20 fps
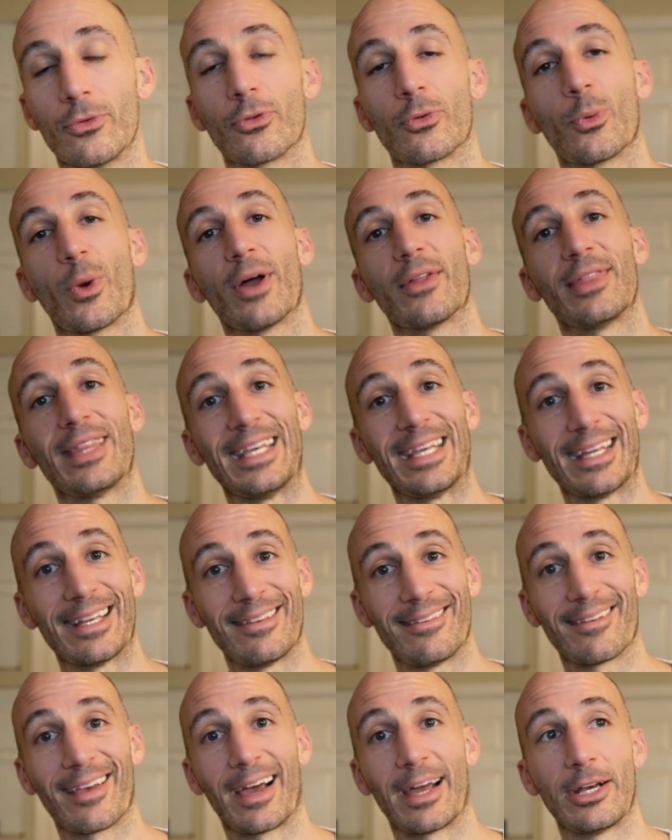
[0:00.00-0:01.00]
throughout the
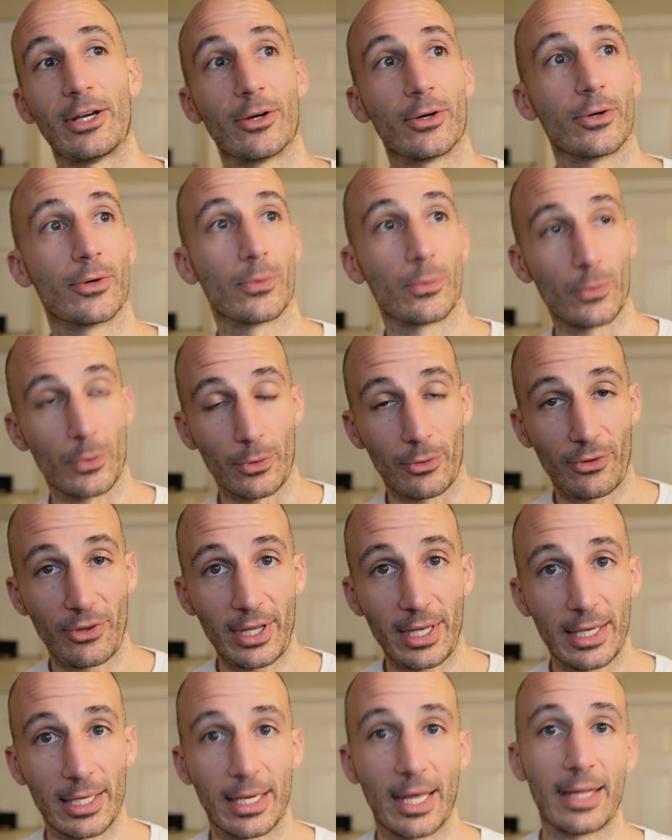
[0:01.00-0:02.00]
entire
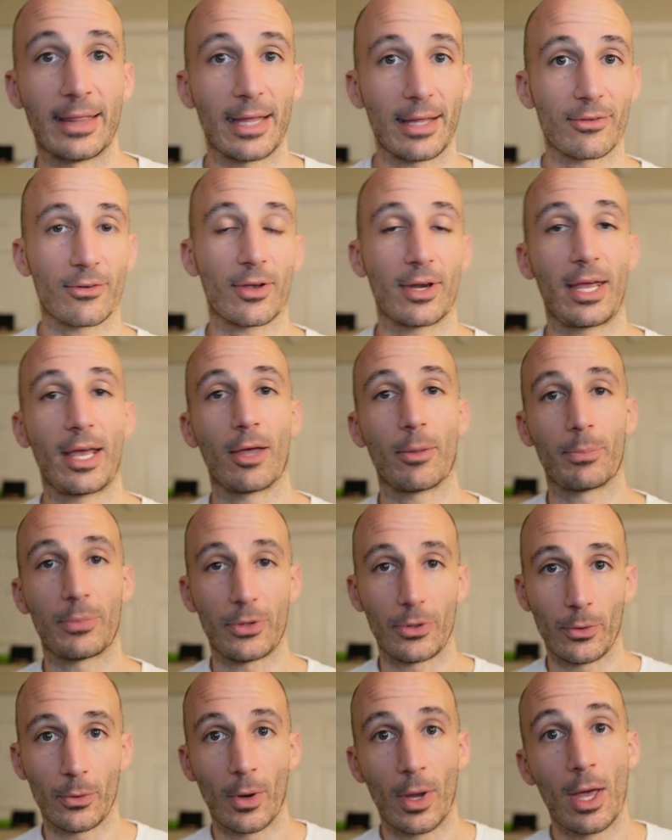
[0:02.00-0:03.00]
routine. And that's going to help
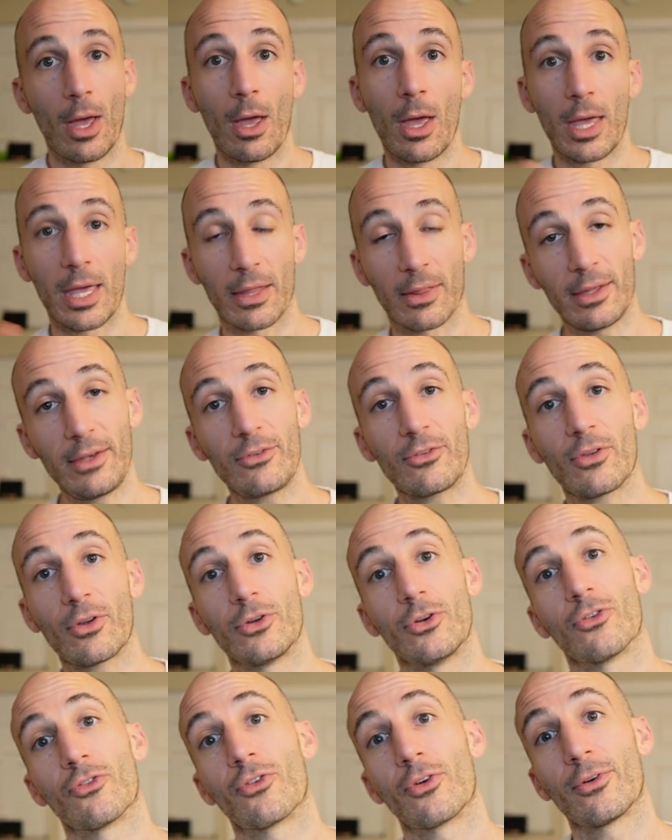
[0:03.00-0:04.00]
you, at least on
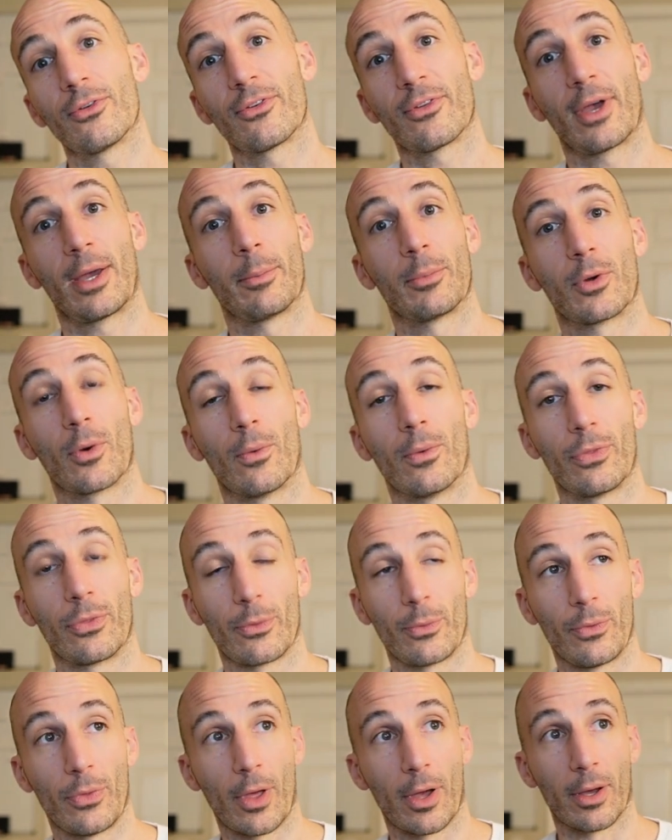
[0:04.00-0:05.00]
your first time going
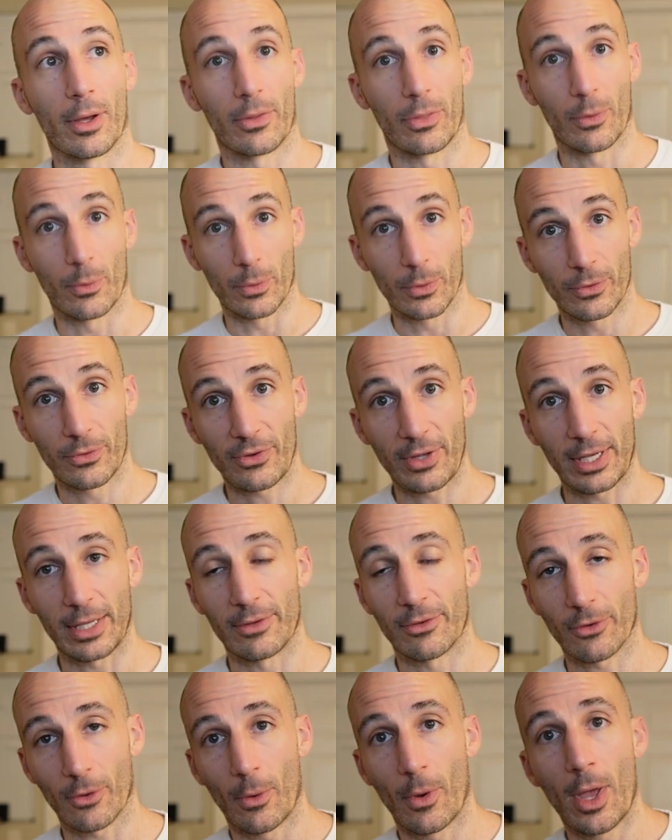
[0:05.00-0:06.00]
through the routine.
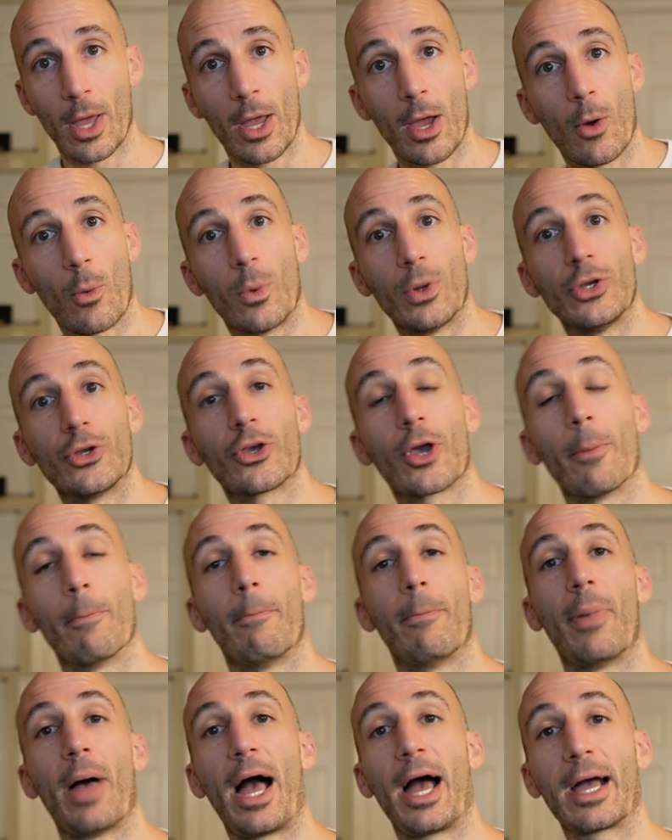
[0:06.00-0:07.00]
So when you
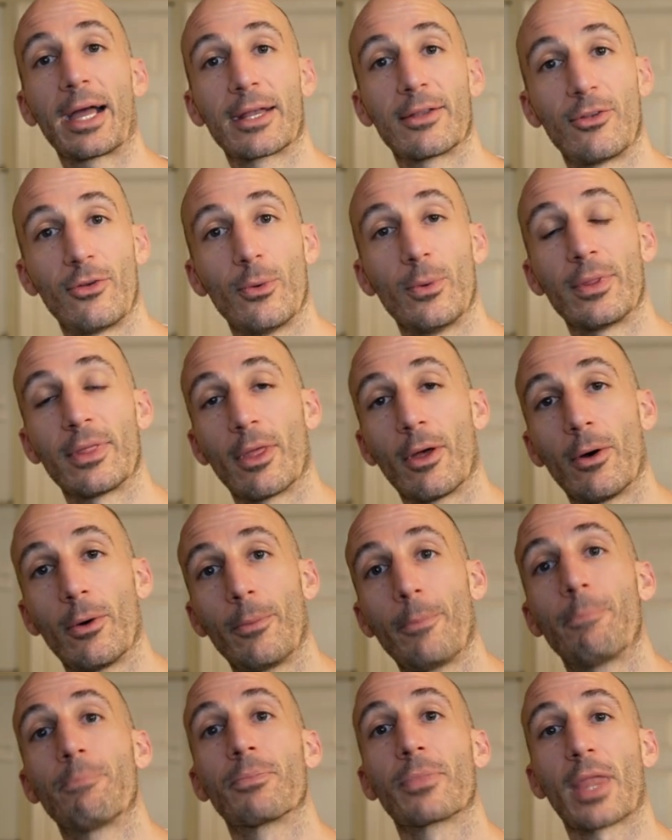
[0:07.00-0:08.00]
come back to it
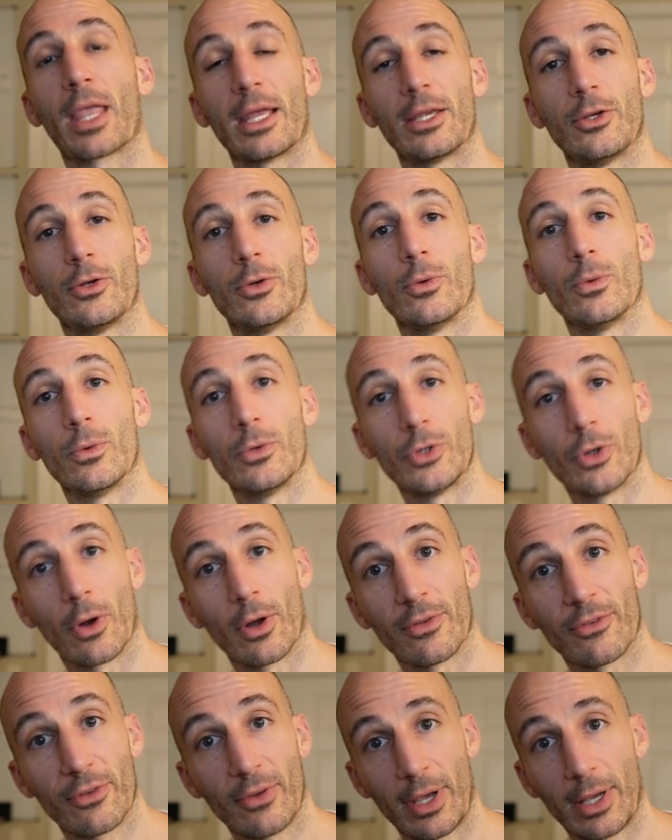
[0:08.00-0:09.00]
though, and you're
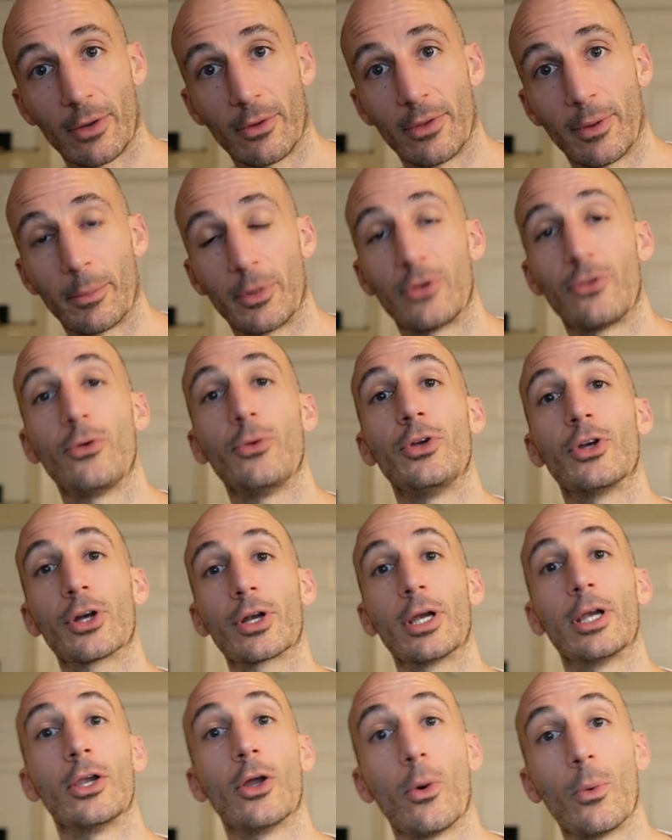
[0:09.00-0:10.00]
on cycle number 2, you're
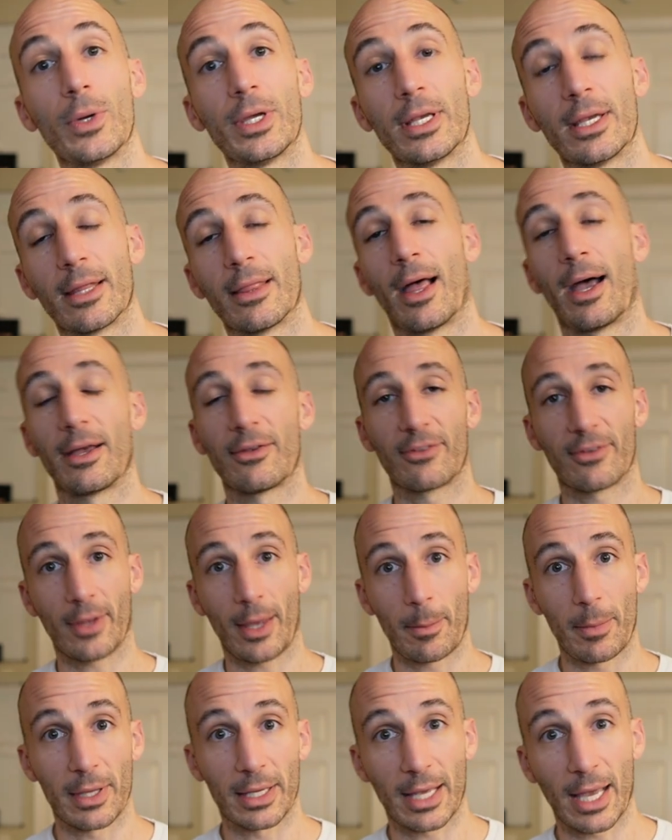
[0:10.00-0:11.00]
going to know what you did last
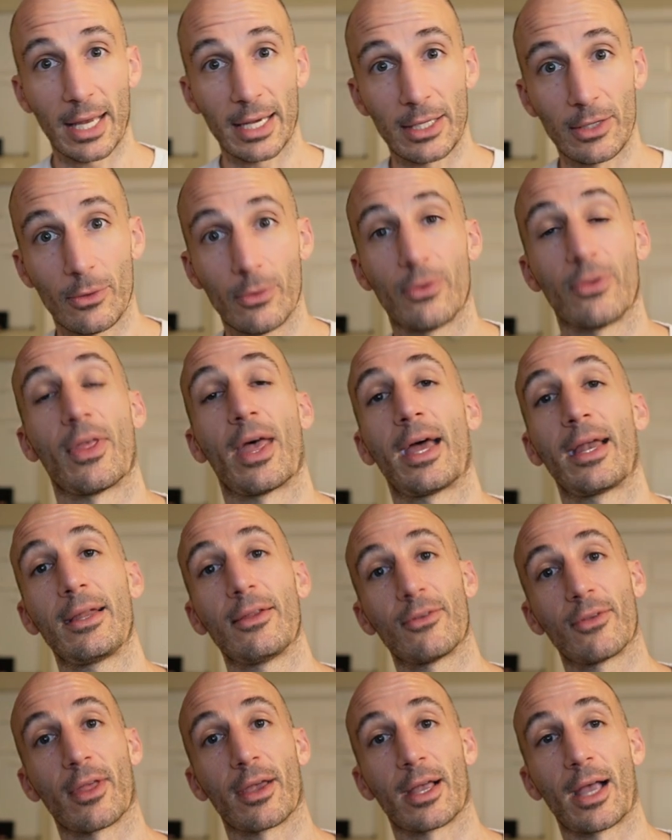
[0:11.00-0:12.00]
time and kind of use that
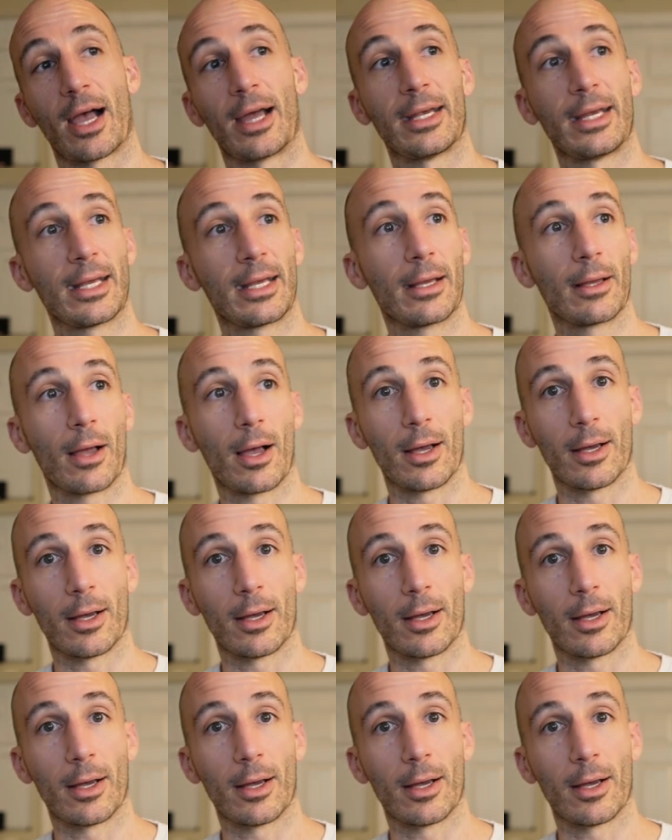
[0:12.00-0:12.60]
as the guiding